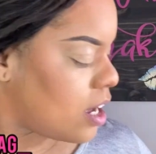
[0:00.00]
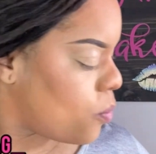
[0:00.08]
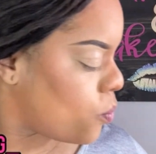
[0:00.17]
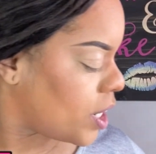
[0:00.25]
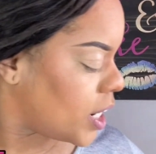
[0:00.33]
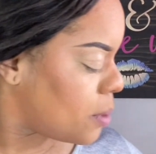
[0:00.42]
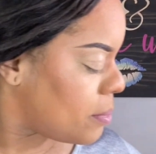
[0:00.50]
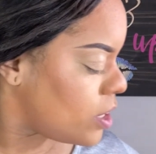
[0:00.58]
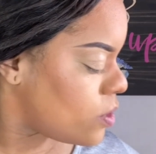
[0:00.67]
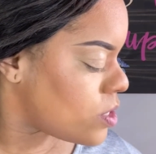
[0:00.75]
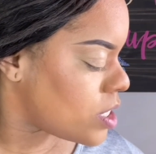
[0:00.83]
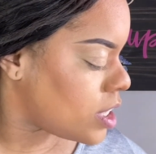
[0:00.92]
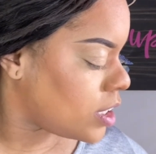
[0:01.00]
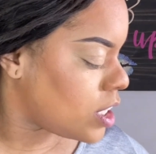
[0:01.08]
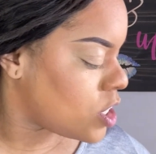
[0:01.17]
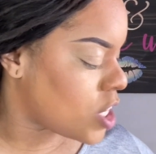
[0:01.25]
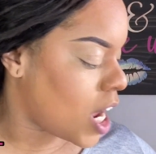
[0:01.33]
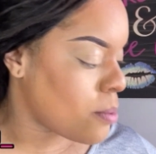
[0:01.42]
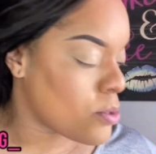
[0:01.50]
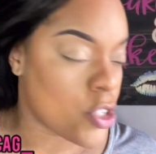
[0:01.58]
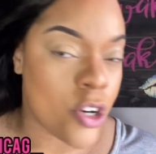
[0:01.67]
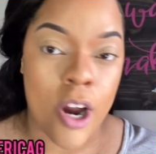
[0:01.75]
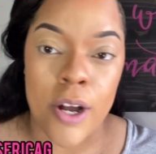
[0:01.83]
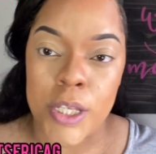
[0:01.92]
We're gonna be using the James
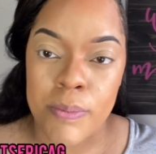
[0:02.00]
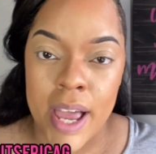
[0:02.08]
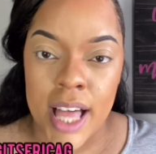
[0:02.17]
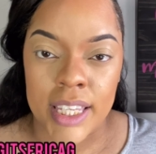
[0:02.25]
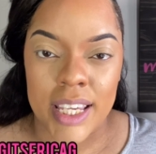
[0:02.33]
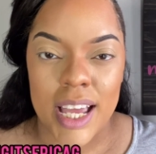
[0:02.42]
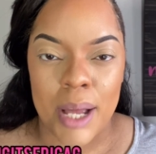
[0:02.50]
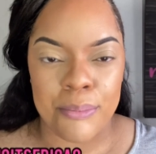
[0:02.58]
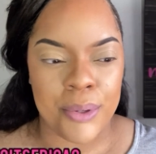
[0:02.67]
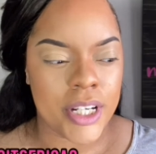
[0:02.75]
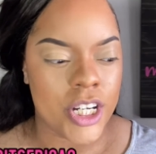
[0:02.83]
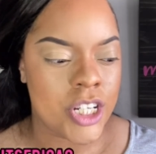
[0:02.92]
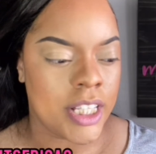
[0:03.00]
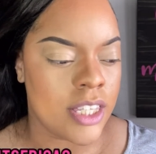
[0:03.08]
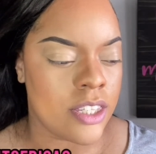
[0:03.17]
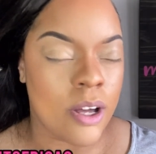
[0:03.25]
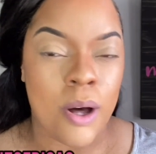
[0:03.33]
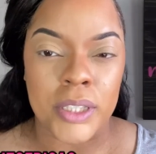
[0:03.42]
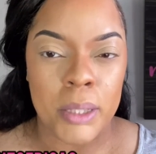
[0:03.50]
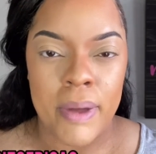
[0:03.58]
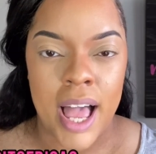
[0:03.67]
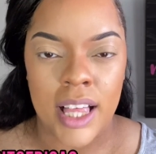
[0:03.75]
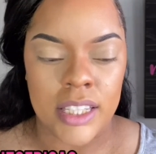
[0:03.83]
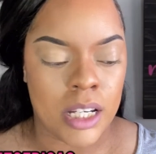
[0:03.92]
Charles palette. I'm pretty sure that's the only
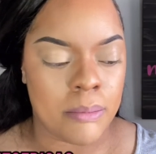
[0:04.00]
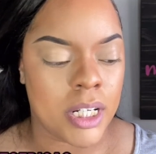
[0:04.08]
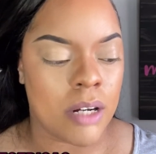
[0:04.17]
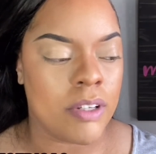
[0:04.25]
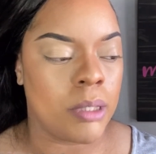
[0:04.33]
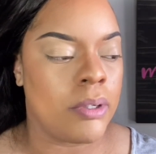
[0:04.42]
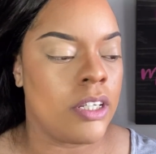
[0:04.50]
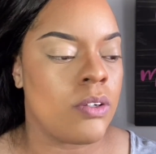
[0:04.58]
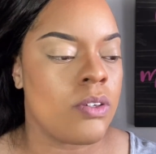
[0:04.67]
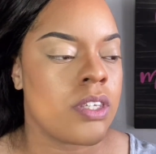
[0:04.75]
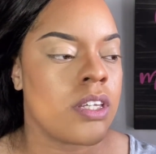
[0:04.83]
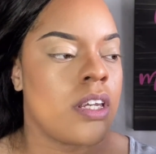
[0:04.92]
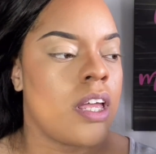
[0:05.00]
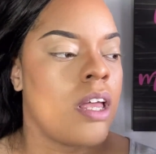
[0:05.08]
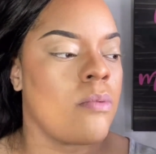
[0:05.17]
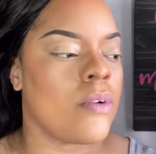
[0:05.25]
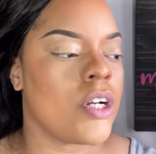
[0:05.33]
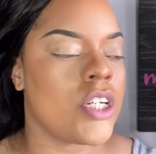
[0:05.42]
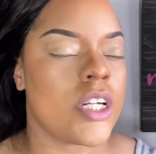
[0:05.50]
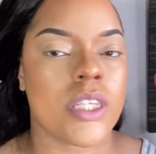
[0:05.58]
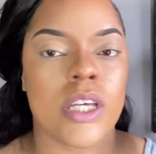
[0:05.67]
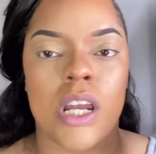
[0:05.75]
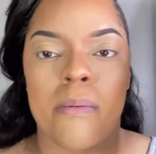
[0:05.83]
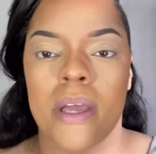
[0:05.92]
palette that I'm gonna really be using, and we're just
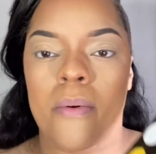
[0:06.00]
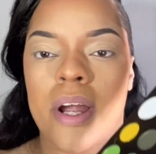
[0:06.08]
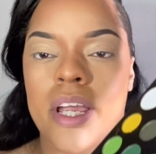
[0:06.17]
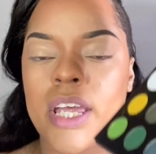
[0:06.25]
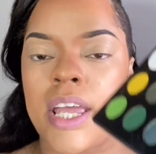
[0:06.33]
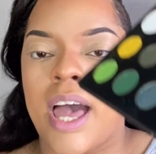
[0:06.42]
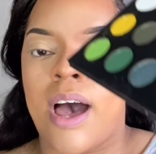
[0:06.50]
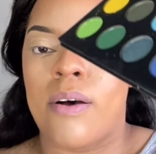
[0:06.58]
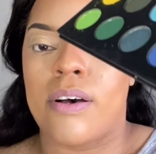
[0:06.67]
gonna be working out